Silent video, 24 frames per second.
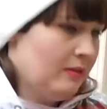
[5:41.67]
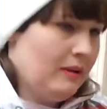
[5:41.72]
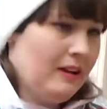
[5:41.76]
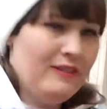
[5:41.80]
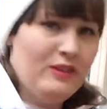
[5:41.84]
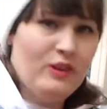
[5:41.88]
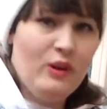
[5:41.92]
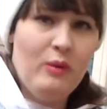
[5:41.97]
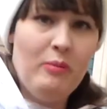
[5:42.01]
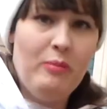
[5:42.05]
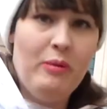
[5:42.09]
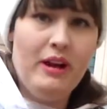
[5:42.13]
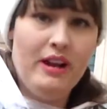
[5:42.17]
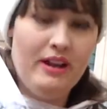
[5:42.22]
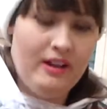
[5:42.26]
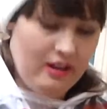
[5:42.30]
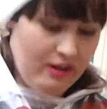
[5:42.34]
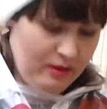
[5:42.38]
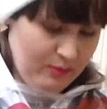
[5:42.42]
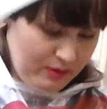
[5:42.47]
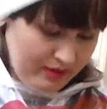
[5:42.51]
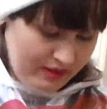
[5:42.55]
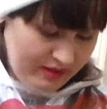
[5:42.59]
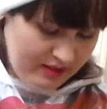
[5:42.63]
have to go buy
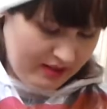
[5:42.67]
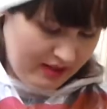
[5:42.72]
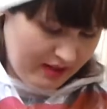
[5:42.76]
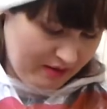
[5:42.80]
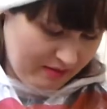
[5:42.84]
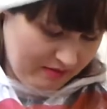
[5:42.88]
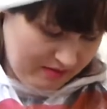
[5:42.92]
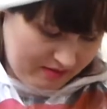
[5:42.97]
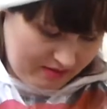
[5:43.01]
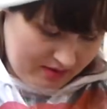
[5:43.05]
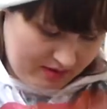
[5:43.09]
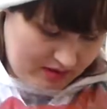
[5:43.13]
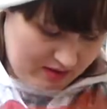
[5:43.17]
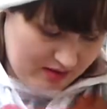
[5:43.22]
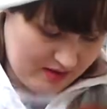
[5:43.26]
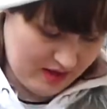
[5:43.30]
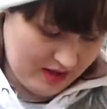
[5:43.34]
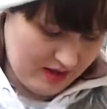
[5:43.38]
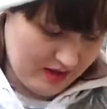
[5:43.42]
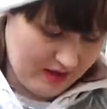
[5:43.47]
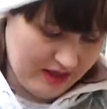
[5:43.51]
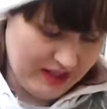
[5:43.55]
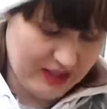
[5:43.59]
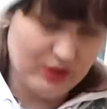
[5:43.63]
another one because I
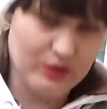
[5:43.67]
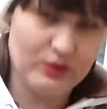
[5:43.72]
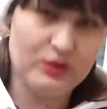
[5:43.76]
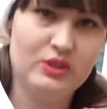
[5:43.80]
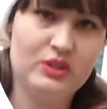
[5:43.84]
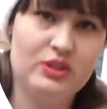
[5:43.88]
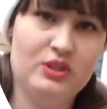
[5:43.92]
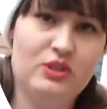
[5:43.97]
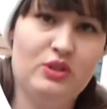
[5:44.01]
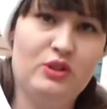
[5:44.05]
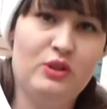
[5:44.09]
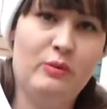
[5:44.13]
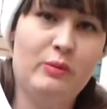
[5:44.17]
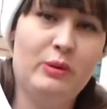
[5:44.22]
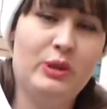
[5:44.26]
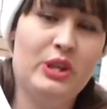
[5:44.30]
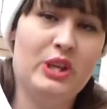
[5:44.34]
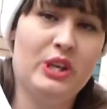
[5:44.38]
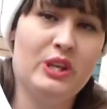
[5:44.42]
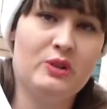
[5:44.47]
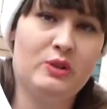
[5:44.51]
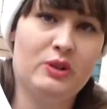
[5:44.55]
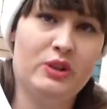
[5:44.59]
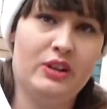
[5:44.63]
don't, I don't like those stupid
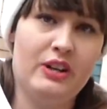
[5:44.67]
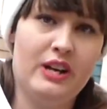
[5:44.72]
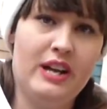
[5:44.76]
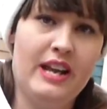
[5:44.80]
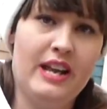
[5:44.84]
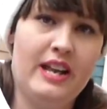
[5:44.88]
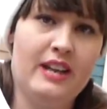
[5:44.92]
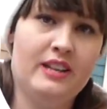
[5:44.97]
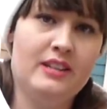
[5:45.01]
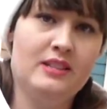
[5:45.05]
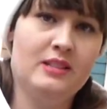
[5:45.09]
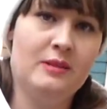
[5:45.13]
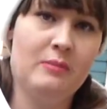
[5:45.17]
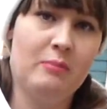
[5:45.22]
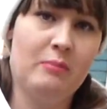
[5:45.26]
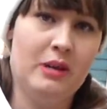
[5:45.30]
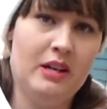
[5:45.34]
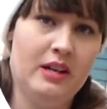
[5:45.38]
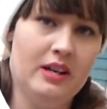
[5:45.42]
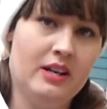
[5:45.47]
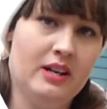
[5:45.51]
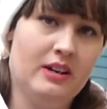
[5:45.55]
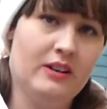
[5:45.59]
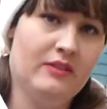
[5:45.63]
things where your head is the
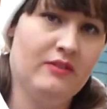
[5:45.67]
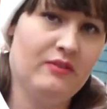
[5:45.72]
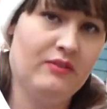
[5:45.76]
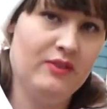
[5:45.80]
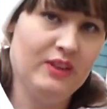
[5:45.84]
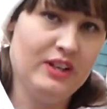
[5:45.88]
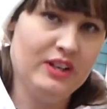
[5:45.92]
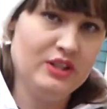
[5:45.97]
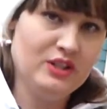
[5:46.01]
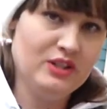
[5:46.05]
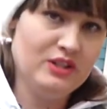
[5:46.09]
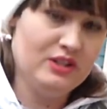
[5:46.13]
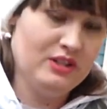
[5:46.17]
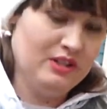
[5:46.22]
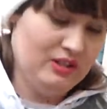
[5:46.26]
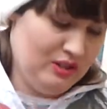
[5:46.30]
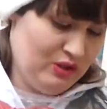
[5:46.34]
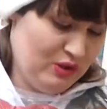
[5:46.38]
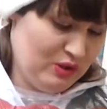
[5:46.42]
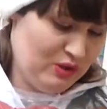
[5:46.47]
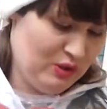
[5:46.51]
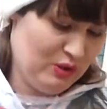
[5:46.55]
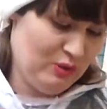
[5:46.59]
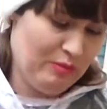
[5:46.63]
body, finishes the
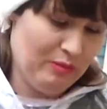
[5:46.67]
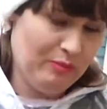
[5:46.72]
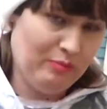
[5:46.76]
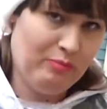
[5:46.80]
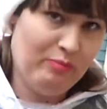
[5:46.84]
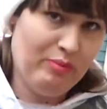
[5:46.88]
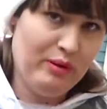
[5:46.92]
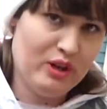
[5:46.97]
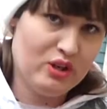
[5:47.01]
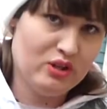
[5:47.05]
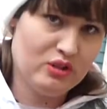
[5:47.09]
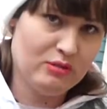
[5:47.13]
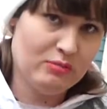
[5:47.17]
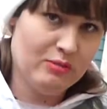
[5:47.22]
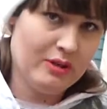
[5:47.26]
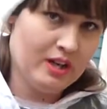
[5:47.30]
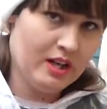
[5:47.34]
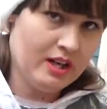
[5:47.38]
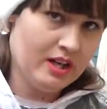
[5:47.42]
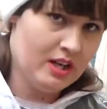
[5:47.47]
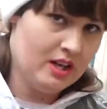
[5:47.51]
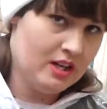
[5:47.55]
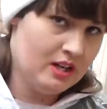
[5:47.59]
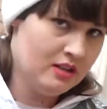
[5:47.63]
stupid picture
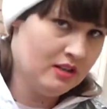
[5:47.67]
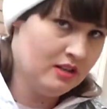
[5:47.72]
body.